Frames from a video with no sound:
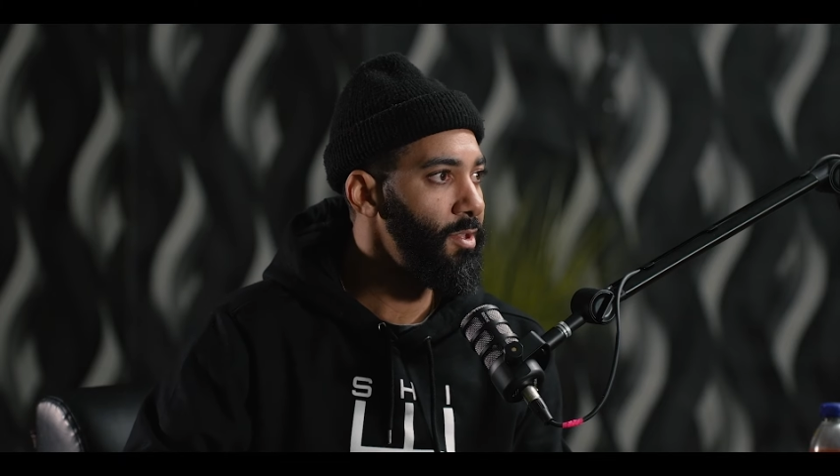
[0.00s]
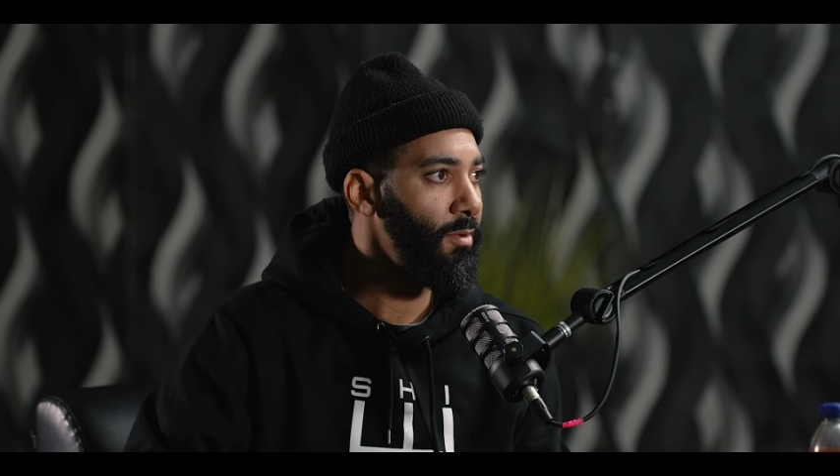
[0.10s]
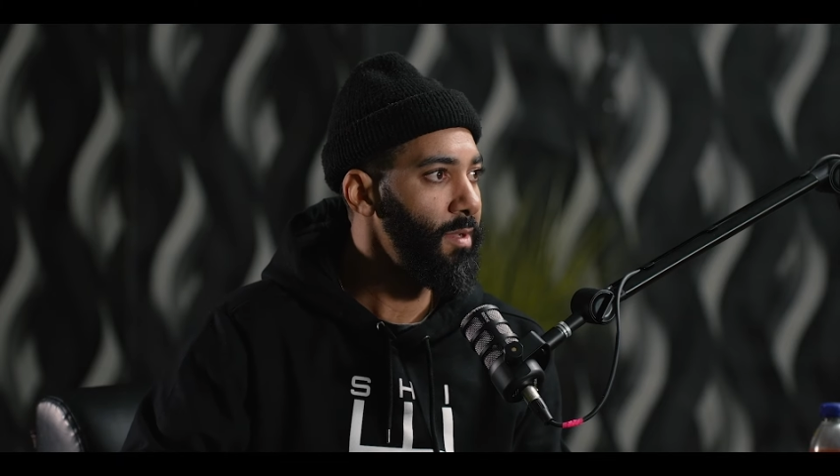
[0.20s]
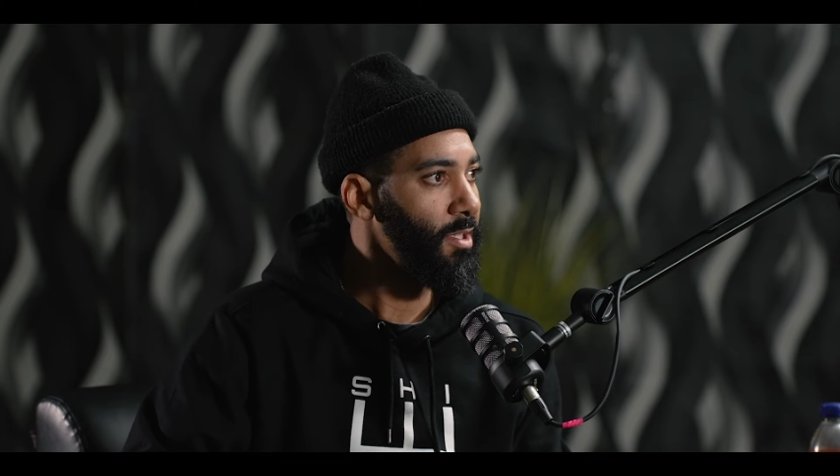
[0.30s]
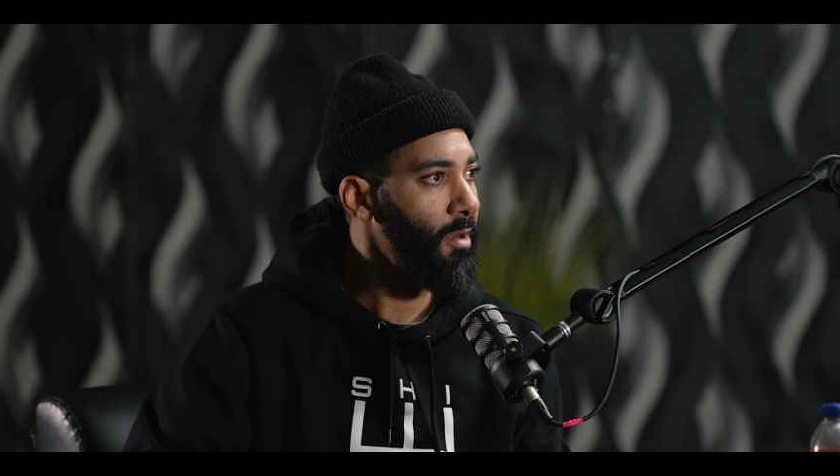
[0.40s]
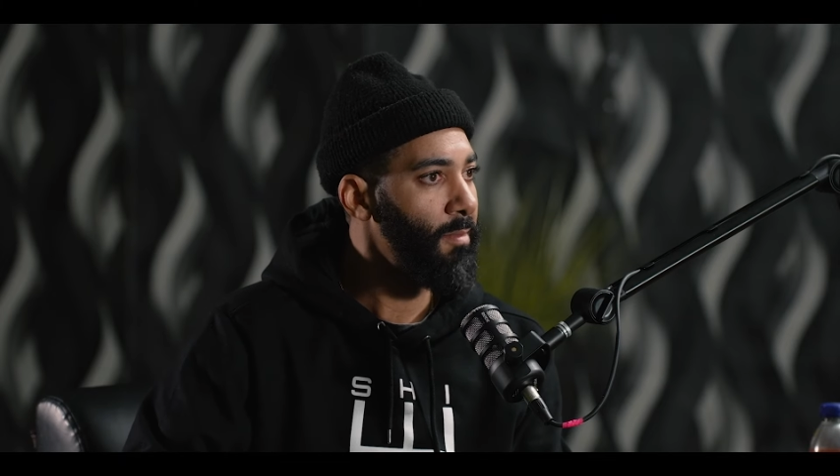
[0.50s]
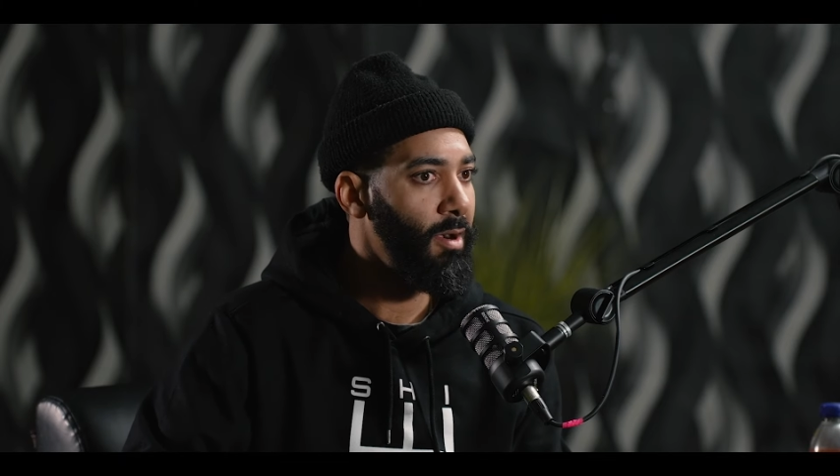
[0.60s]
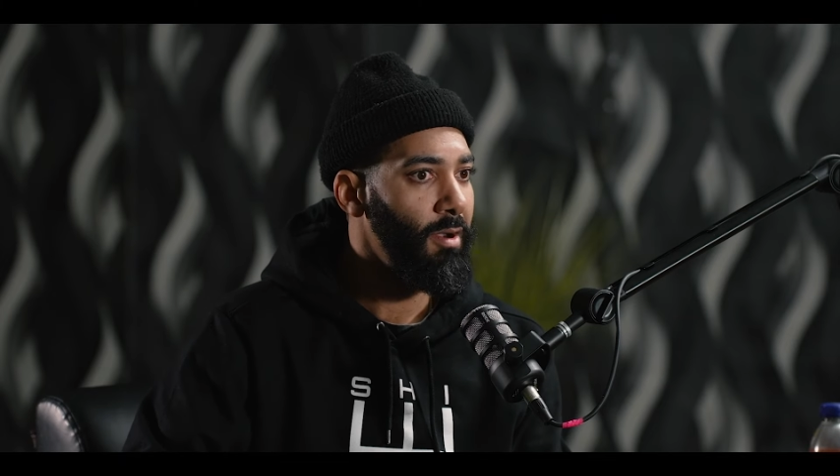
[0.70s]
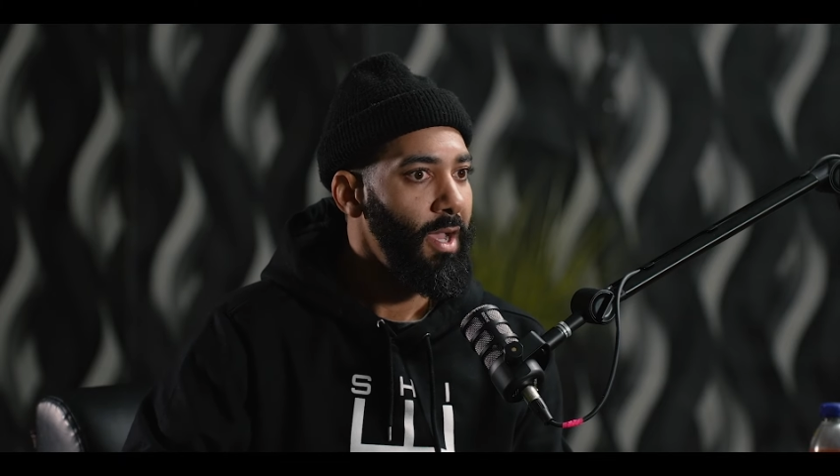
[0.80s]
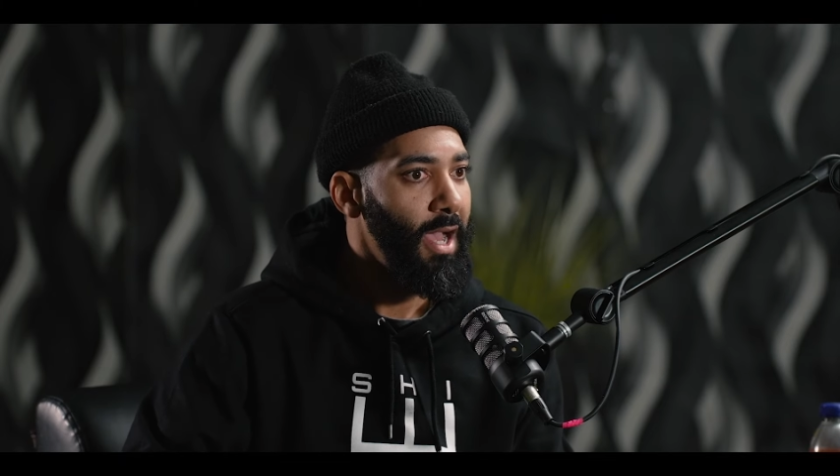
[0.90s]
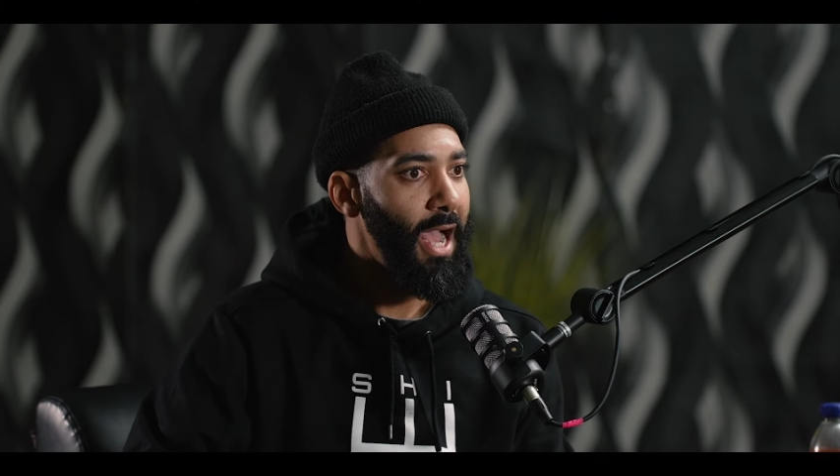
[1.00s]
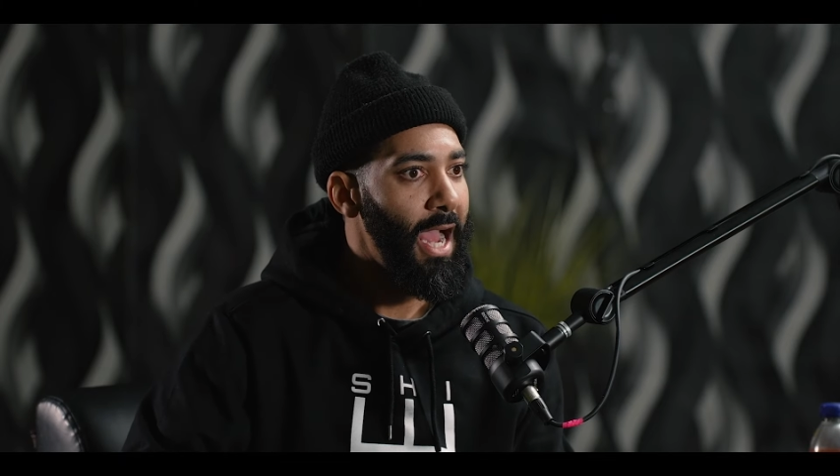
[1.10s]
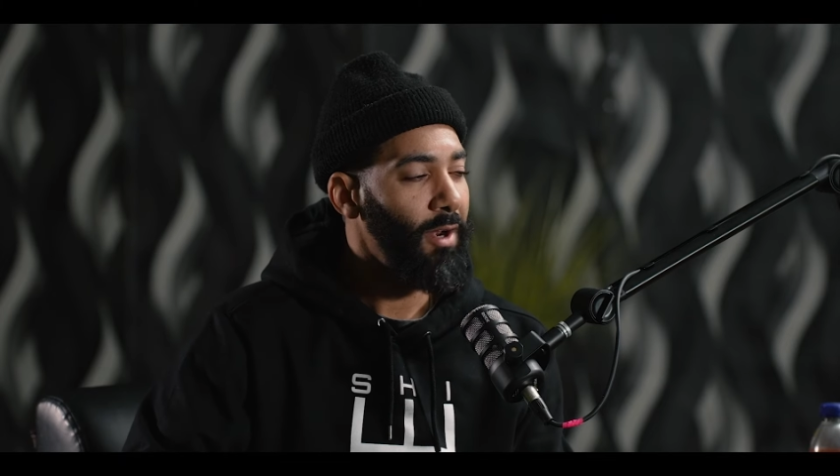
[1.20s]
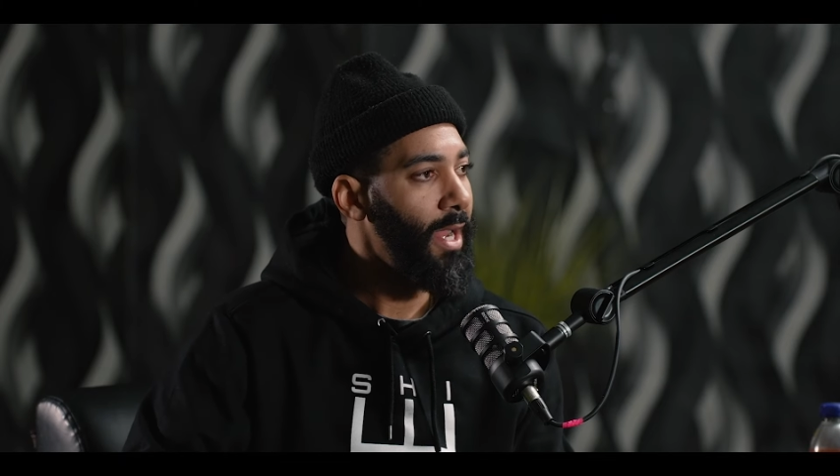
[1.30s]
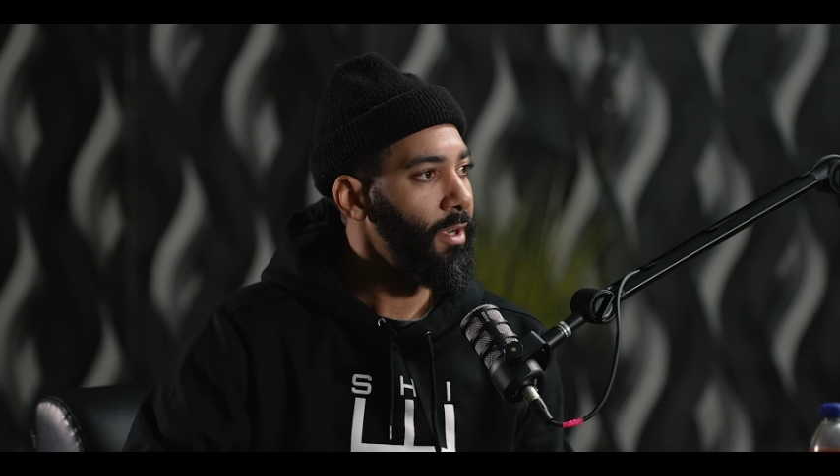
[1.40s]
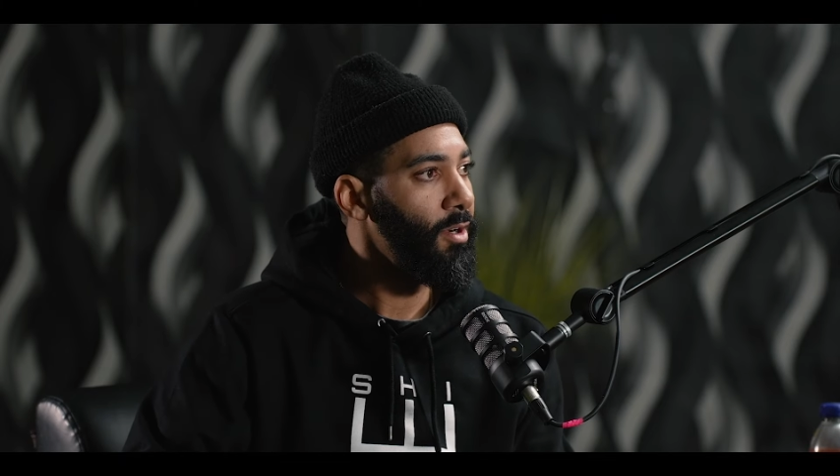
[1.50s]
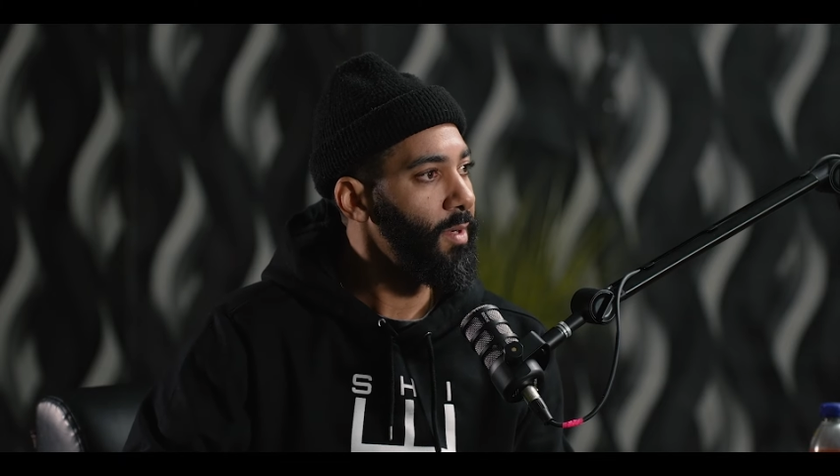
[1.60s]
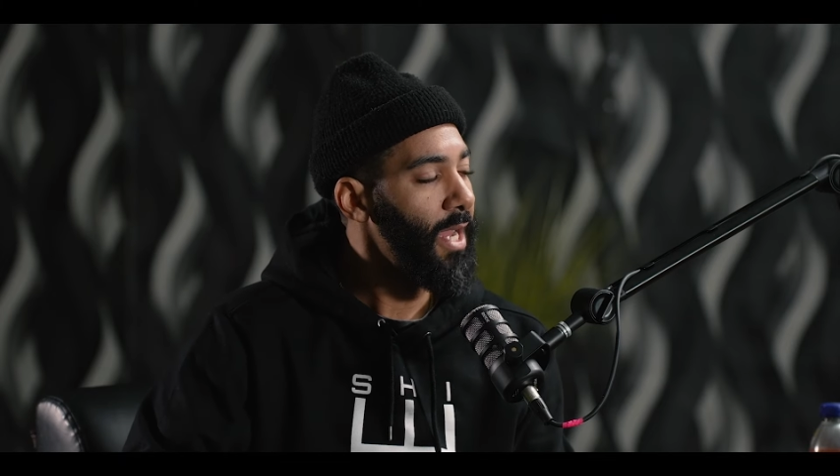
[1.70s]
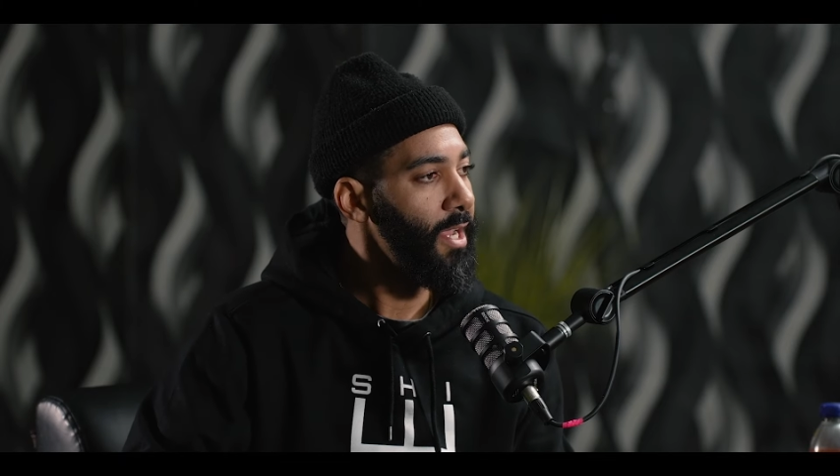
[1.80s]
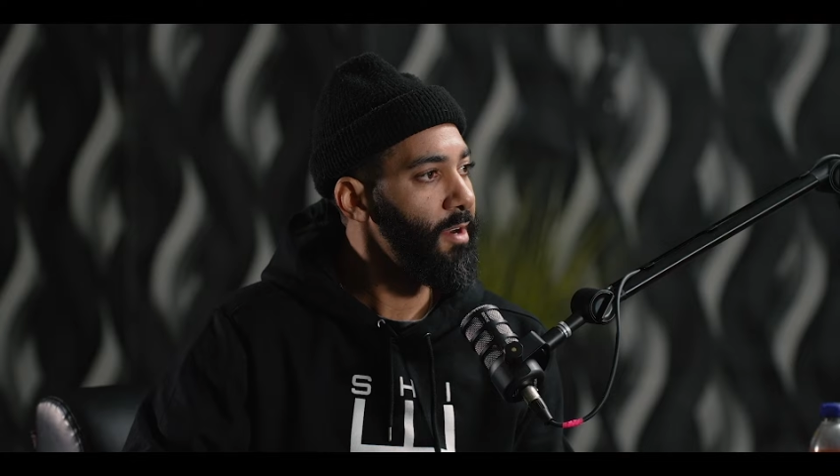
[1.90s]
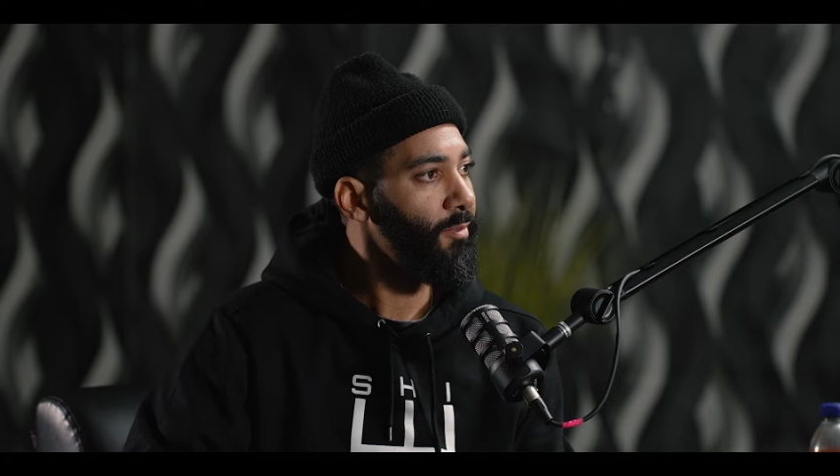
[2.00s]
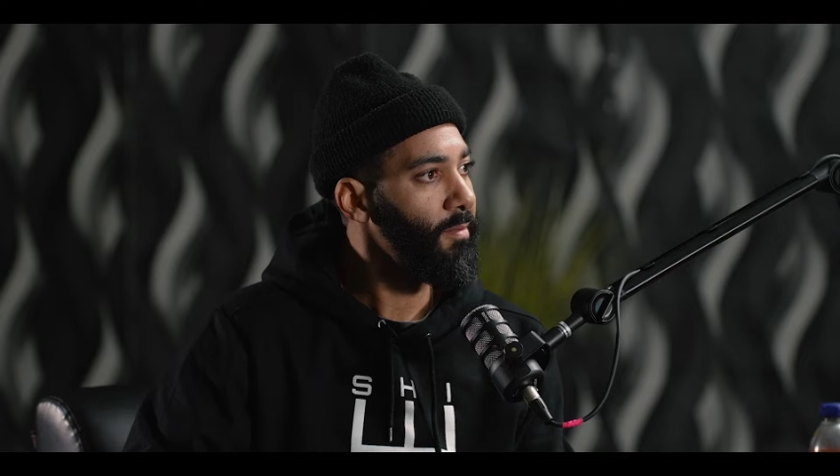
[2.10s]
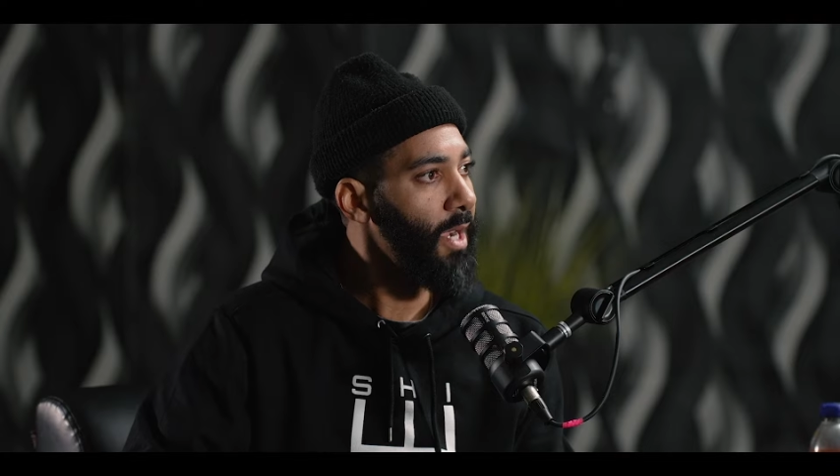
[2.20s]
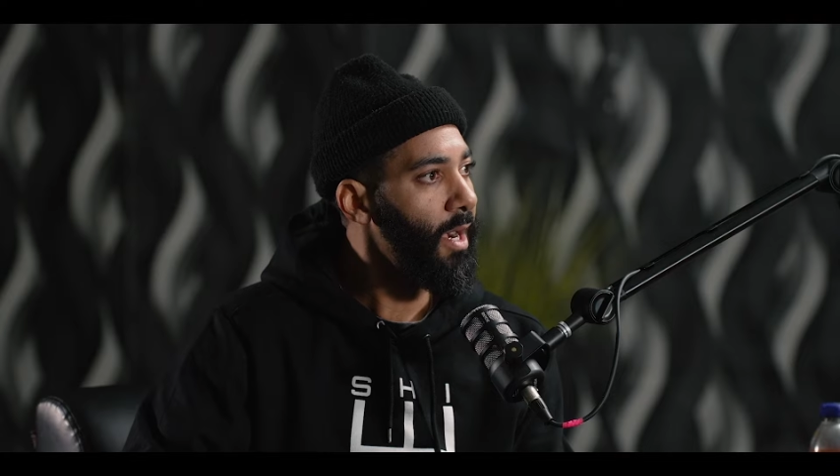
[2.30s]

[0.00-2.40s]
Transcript: you can be talking about how do I know when I hear from God?